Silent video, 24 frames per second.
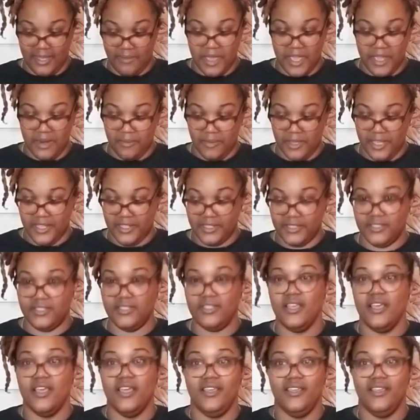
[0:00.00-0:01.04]
made a mess.
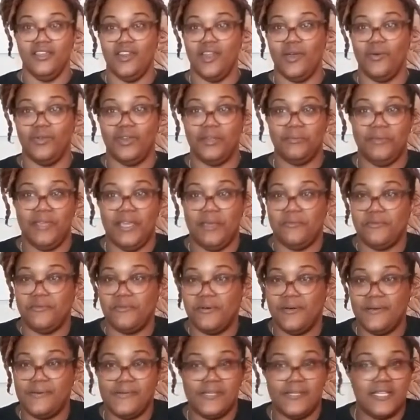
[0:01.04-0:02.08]
You know, when I be at my
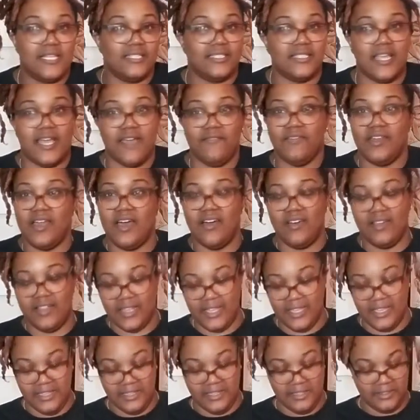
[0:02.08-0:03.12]
mom's house, I have it all
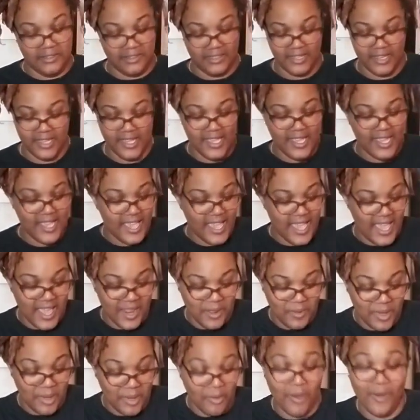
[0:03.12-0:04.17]
clean.
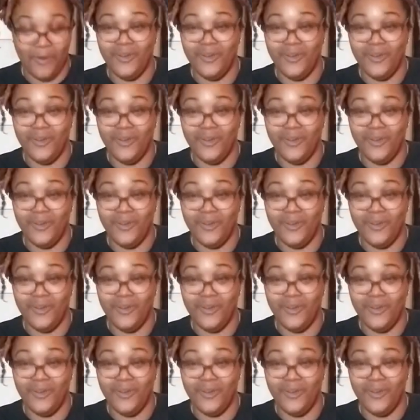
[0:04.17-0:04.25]
Anyway,